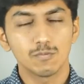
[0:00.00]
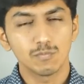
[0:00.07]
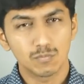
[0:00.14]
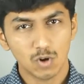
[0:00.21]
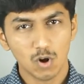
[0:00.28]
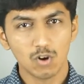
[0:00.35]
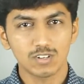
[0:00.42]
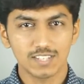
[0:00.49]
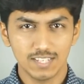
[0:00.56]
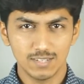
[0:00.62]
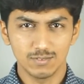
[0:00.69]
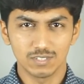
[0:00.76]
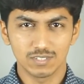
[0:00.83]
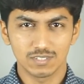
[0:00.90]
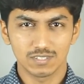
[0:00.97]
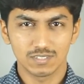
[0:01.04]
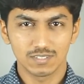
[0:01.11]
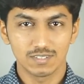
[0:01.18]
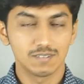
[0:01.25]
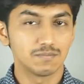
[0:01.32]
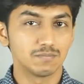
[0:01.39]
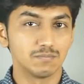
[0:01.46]
Broad keywords
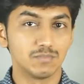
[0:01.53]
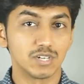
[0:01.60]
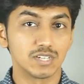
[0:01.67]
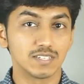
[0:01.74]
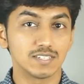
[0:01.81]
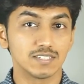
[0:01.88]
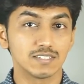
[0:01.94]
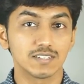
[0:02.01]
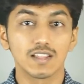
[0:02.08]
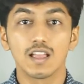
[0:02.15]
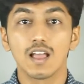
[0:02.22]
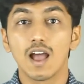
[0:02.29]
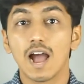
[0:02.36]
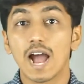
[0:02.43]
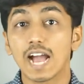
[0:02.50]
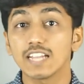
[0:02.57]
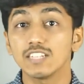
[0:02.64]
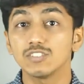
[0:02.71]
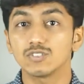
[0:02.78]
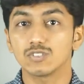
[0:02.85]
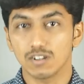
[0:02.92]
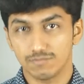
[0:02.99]
bring in high
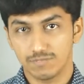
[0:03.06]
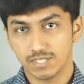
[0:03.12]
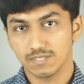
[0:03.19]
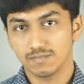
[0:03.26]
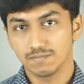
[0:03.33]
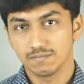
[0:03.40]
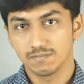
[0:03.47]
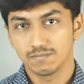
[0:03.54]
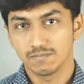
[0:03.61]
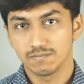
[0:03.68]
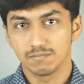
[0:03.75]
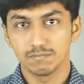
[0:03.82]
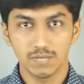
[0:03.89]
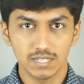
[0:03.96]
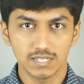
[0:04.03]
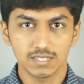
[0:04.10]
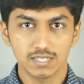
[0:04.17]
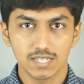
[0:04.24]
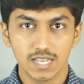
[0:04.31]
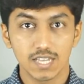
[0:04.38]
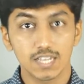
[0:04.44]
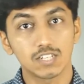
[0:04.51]
traffic, but
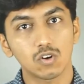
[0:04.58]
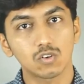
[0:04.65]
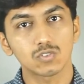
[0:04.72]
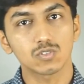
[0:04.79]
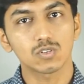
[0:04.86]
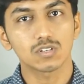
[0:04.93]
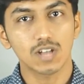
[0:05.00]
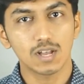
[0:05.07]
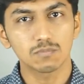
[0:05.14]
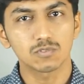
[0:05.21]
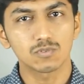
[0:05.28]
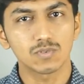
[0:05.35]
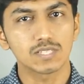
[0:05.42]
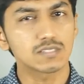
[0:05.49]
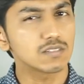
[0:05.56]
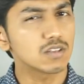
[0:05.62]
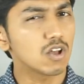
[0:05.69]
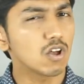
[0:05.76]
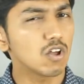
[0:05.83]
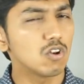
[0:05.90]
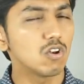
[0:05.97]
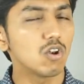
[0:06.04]
it also comes with
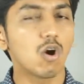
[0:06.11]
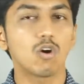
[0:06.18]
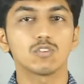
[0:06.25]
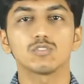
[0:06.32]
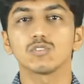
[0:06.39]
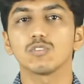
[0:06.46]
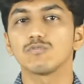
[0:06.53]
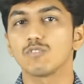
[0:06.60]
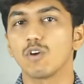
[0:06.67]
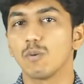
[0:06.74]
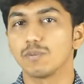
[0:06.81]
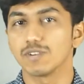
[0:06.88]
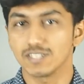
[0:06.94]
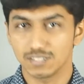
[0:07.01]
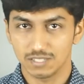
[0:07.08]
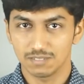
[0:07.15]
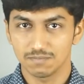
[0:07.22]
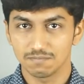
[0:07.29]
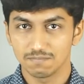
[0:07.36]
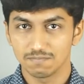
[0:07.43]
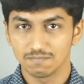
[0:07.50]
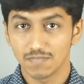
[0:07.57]
lots of competition.
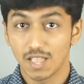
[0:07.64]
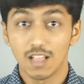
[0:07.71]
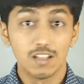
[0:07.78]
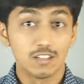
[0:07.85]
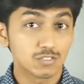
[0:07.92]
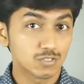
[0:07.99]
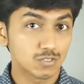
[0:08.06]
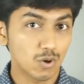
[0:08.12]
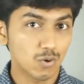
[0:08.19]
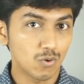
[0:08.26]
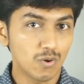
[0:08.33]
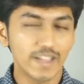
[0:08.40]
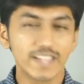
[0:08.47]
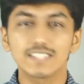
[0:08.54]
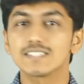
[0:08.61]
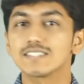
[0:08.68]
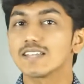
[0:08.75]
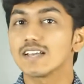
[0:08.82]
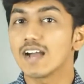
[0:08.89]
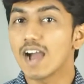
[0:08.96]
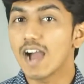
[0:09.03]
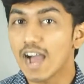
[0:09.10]
So it's
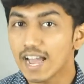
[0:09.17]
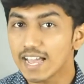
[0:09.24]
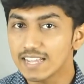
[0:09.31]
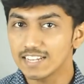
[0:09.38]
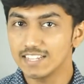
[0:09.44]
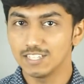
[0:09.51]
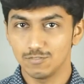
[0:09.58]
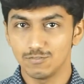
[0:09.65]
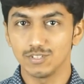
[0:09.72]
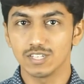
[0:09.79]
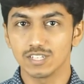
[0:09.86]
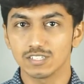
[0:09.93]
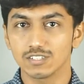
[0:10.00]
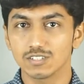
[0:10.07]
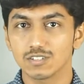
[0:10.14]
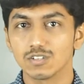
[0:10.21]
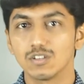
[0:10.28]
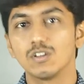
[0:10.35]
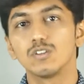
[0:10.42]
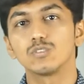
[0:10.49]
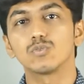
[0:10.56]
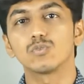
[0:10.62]
highly difficult
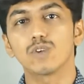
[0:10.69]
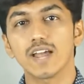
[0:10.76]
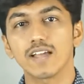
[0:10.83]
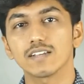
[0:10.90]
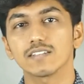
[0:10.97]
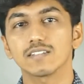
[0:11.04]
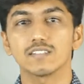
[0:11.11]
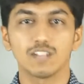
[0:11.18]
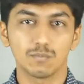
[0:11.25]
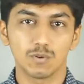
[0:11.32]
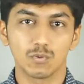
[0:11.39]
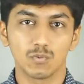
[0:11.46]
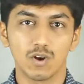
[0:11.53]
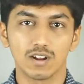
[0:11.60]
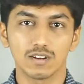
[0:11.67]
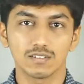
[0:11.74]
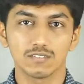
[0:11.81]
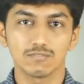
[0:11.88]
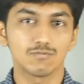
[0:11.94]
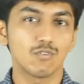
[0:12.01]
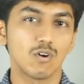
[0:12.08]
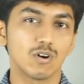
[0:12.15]
to rank number 1
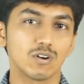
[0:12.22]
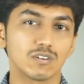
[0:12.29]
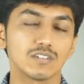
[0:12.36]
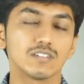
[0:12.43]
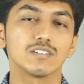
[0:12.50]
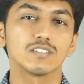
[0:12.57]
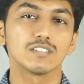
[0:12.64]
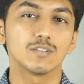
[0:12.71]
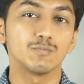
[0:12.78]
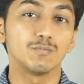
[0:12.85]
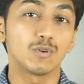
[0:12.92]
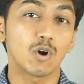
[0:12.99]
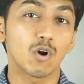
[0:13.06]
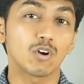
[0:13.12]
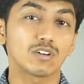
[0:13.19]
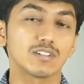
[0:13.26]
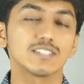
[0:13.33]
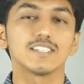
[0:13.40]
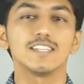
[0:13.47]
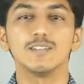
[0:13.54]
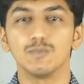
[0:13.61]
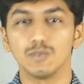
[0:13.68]
for the broad
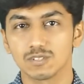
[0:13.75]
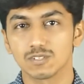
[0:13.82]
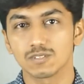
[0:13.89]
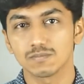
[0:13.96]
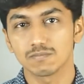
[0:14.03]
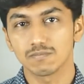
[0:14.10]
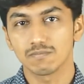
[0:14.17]
keywords.